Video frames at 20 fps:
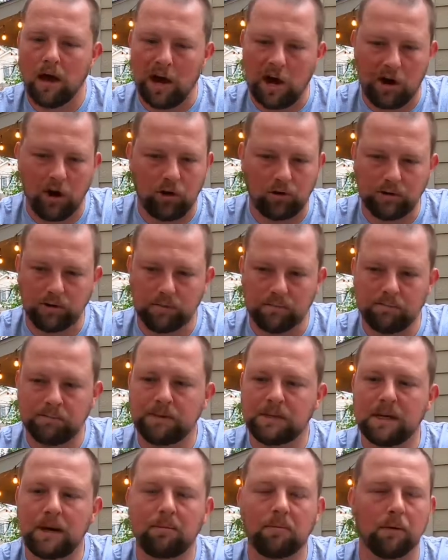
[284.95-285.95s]
And I'll do
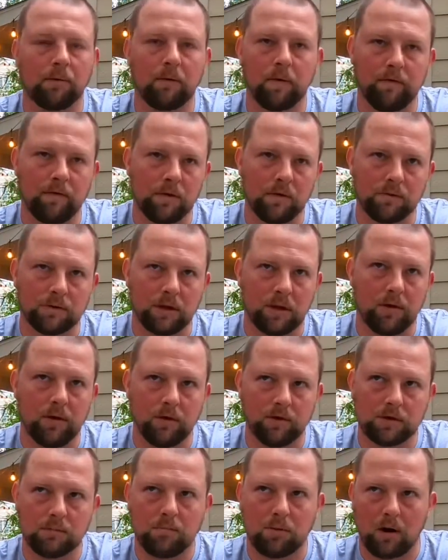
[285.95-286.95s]
separate reviews of
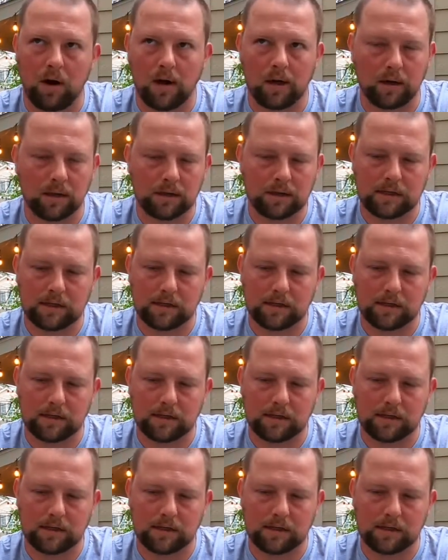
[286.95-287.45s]
those products